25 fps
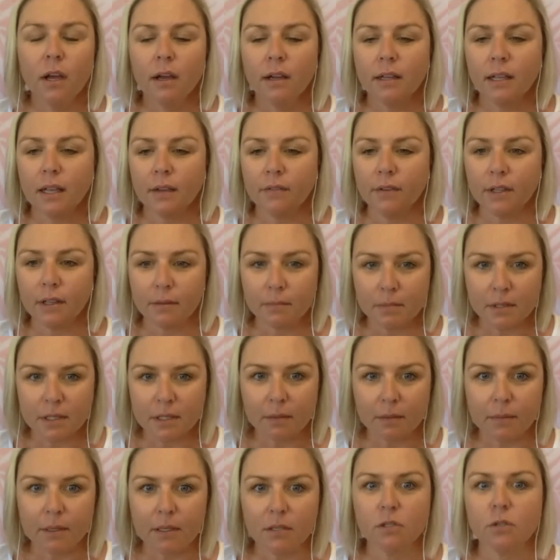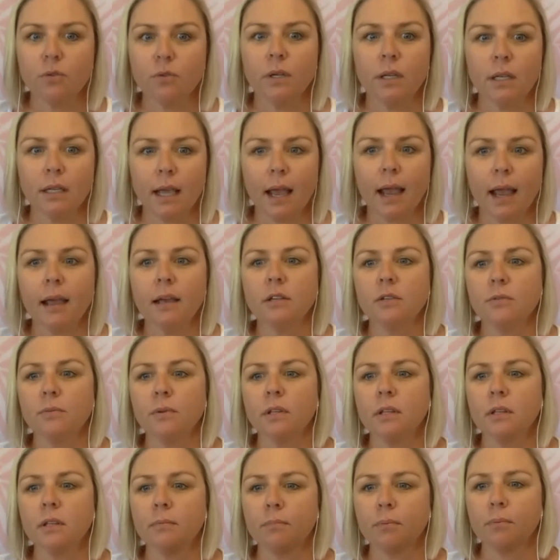giving them something to engage
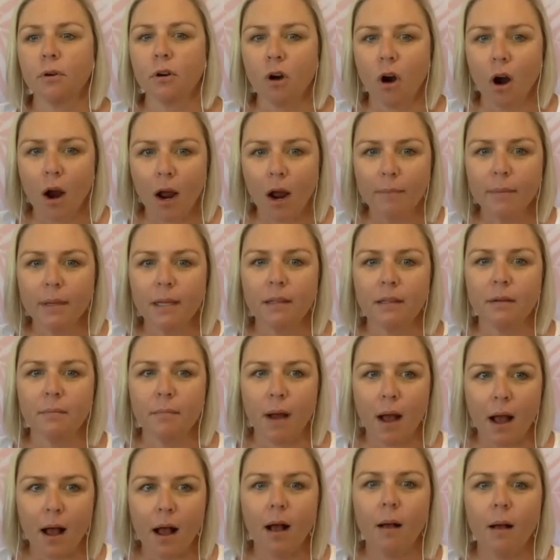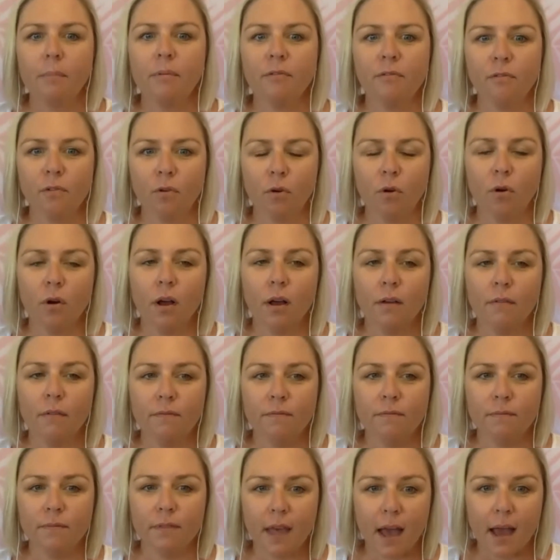with, and priming them up for
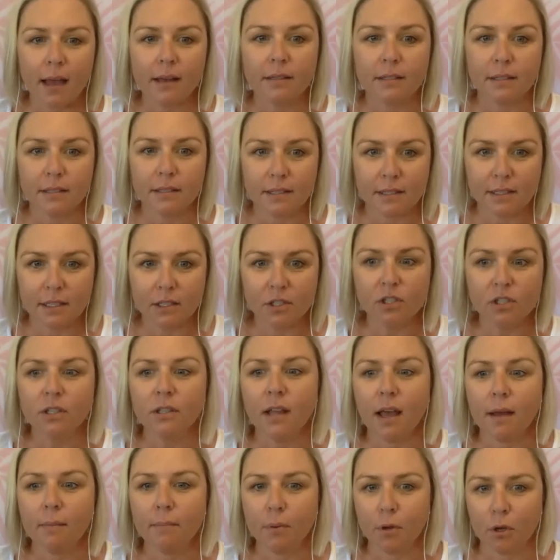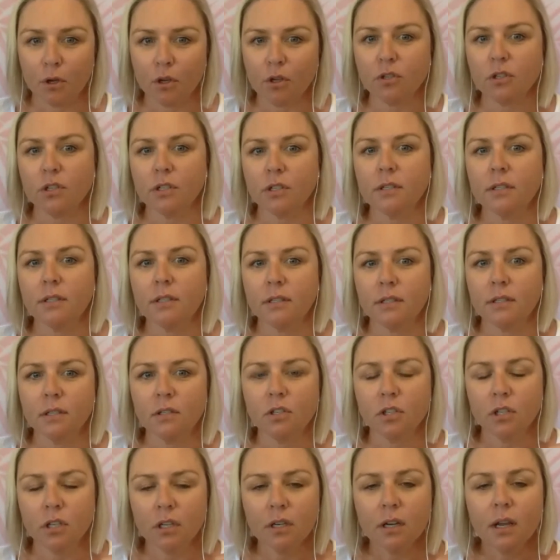that decision, that purchase
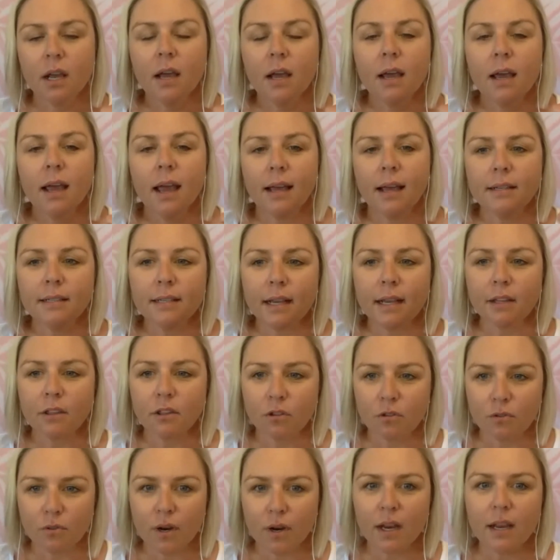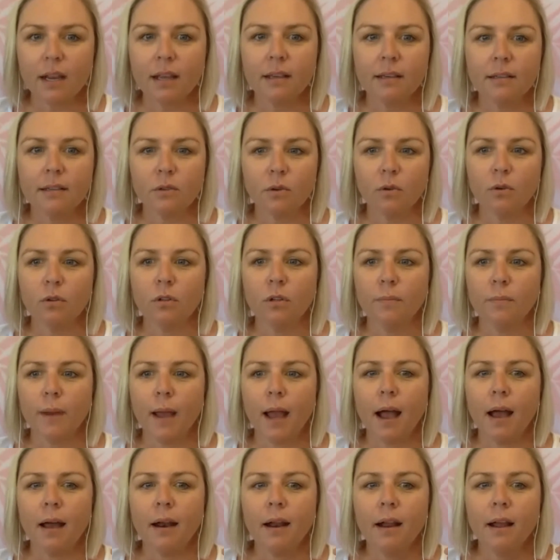decision. And day 3 is all
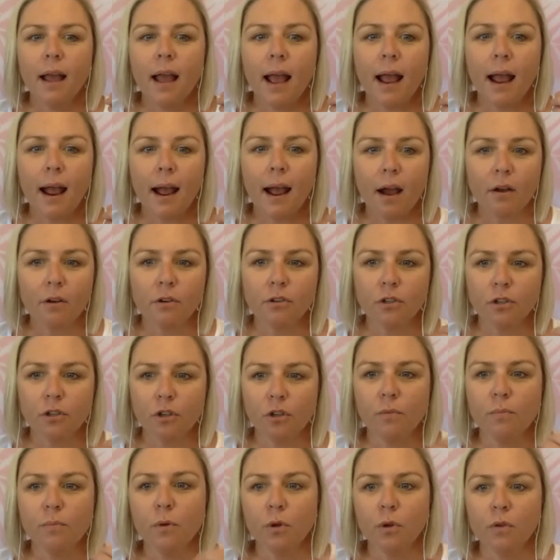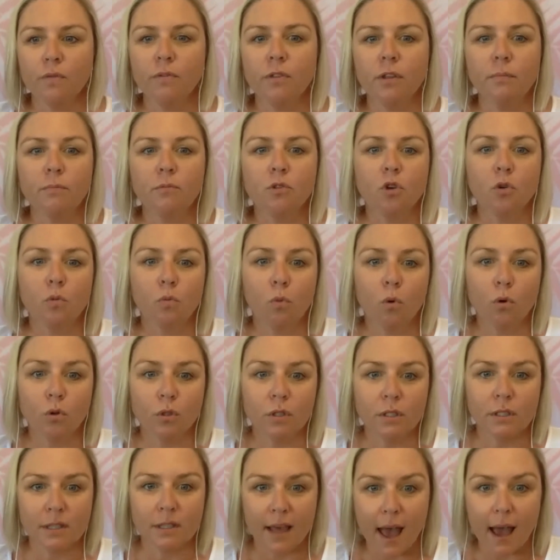about how do you move them
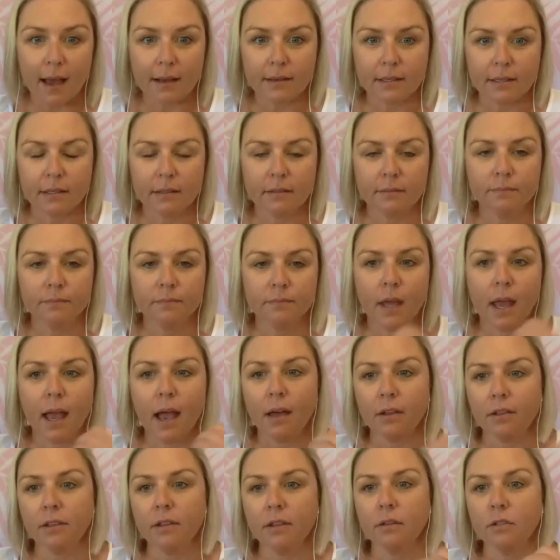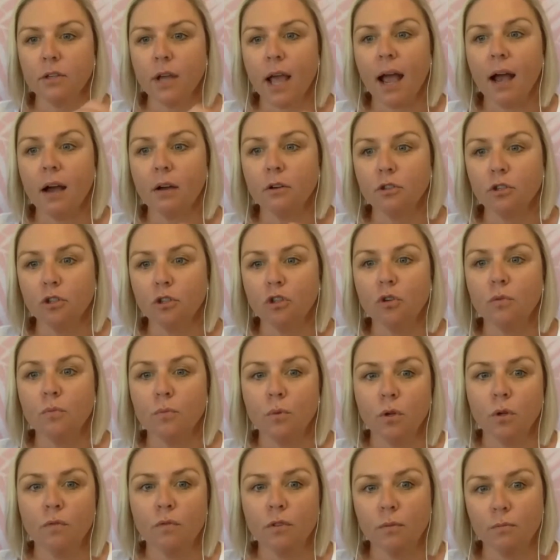towards that? How do you
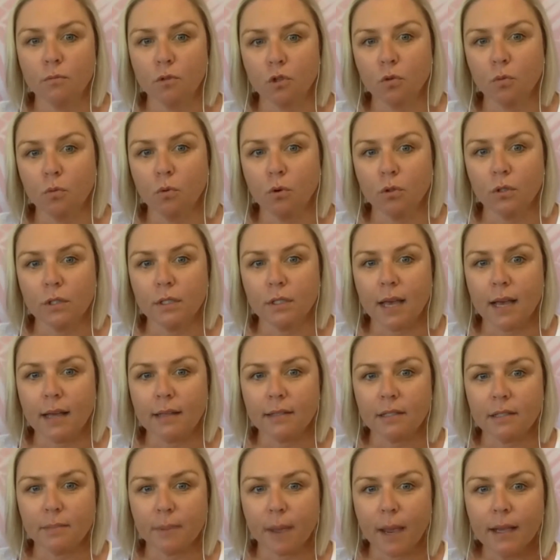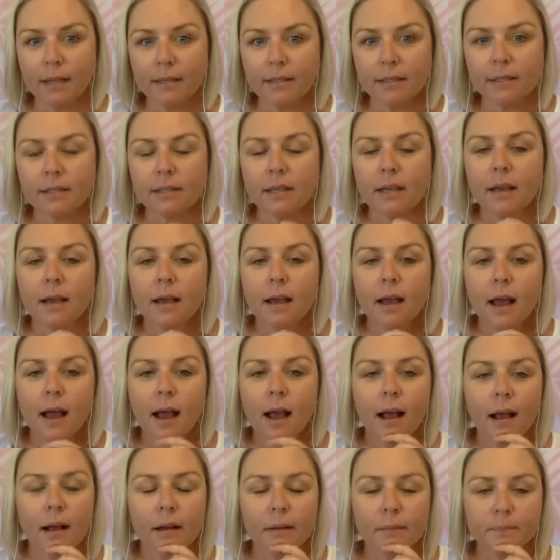move them towards that space?
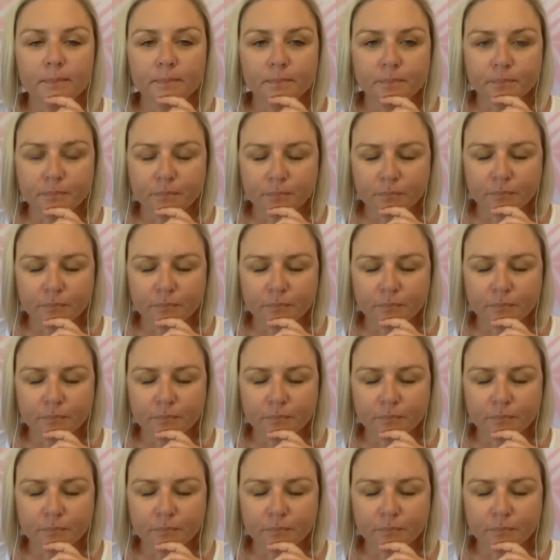And